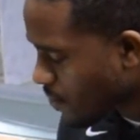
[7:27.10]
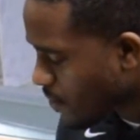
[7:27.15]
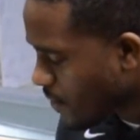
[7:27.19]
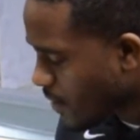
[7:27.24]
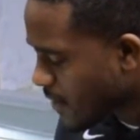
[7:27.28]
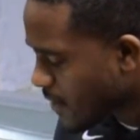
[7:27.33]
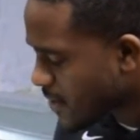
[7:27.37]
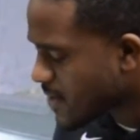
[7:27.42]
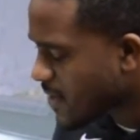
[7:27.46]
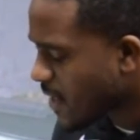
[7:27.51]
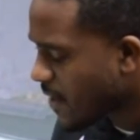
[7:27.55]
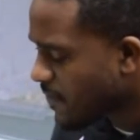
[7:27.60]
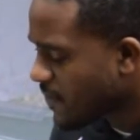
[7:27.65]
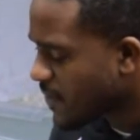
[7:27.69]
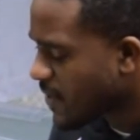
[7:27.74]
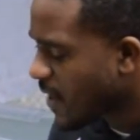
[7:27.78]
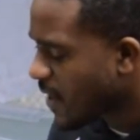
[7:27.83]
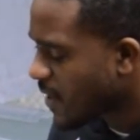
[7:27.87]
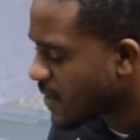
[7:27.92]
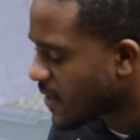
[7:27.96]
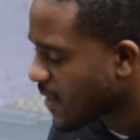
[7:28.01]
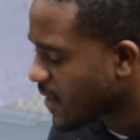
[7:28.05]
It's every
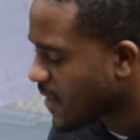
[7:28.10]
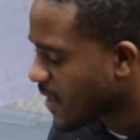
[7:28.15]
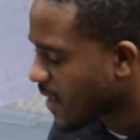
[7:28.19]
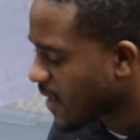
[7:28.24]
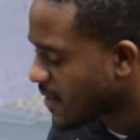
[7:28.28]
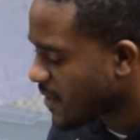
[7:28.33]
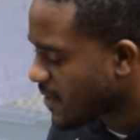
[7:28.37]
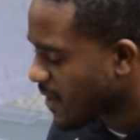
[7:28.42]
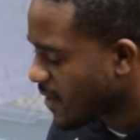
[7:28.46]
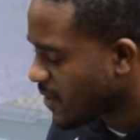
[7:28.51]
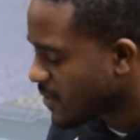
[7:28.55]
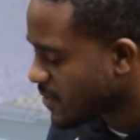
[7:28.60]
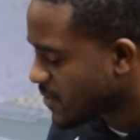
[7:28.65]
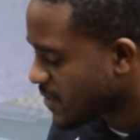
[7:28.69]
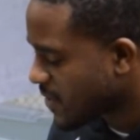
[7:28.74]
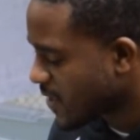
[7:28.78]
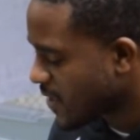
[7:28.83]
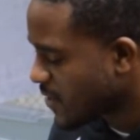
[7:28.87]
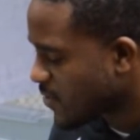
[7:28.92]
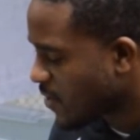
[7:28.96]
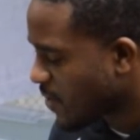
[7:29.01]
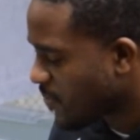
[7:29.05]
now and then they'll
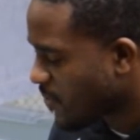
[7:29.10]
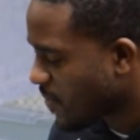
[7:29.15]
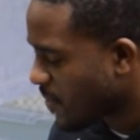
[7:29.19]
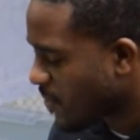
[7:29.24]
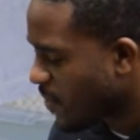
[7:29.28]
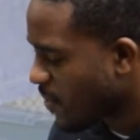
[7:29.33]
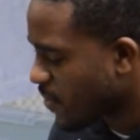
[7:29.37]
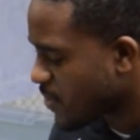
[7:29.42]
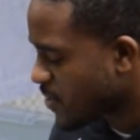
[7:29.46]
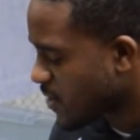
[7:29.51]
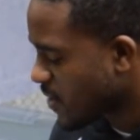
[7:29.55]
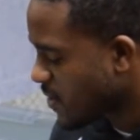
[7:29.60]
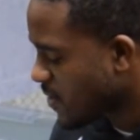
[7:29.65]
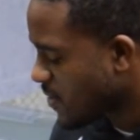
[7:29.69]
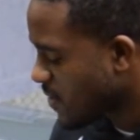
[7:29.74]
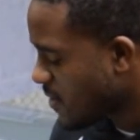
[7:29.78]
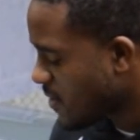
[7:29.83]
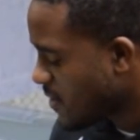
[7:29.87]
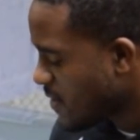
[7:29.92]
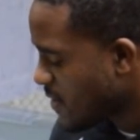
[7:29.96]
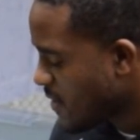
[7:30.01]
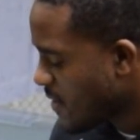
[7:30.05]
send you a promotion.
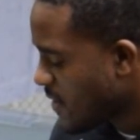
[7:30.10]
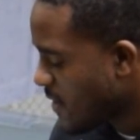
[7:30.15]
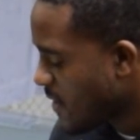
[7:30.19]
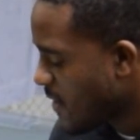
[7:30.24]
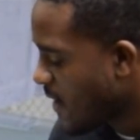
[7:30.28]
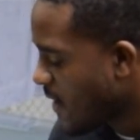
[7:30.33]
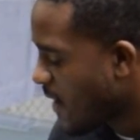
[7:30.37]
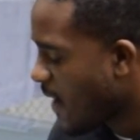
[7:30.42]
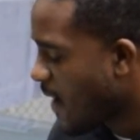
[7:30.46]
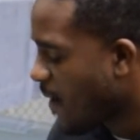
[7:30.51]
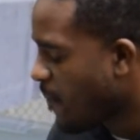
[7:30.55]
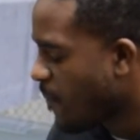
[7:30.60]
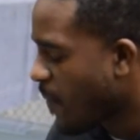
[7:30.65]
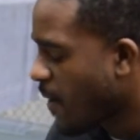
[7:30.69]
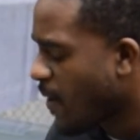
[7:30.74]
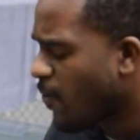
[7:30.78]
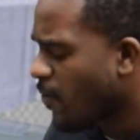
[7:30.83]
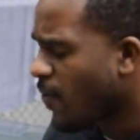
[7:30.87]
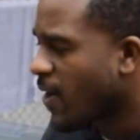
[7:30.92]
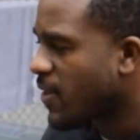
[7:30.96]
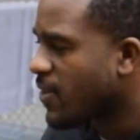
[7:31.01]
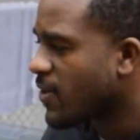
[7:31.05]
My
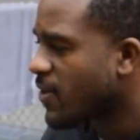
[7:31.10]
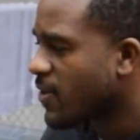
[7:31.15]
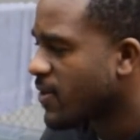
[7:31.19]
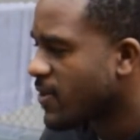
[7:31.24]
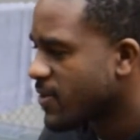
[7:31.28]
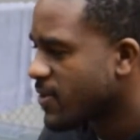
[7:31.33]
weather